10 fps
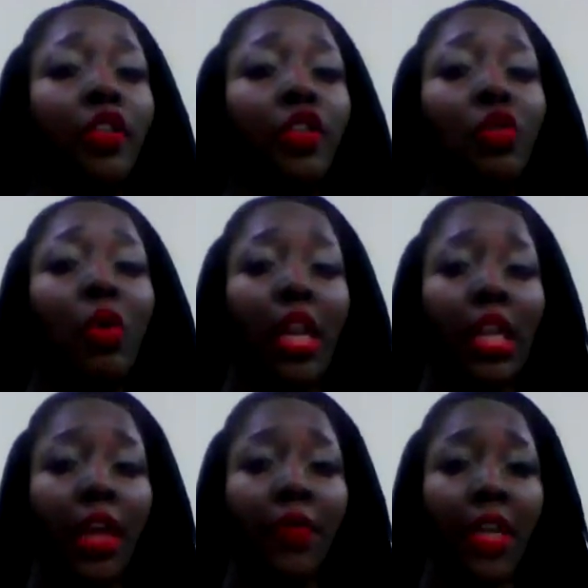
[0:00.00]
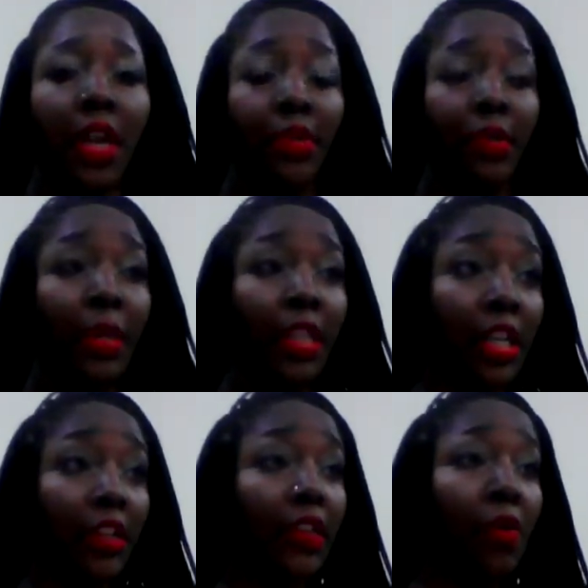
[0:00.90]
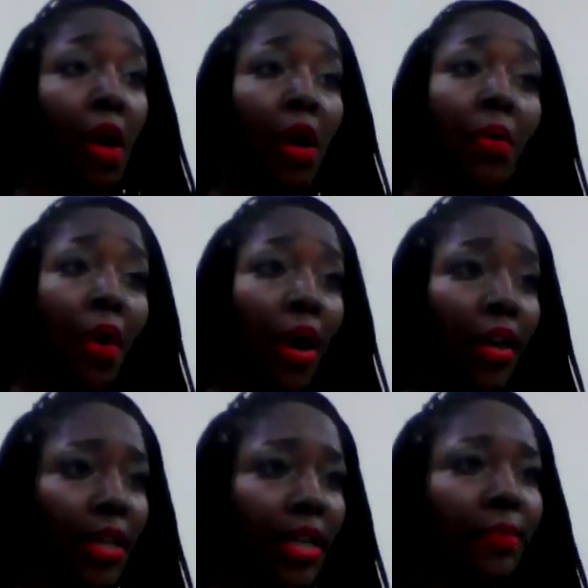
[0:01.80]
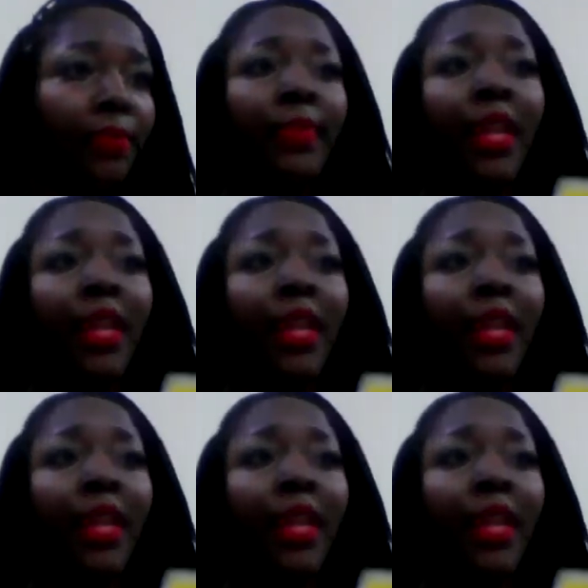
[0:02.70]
you are loving and respecting yourself wholeheartedly,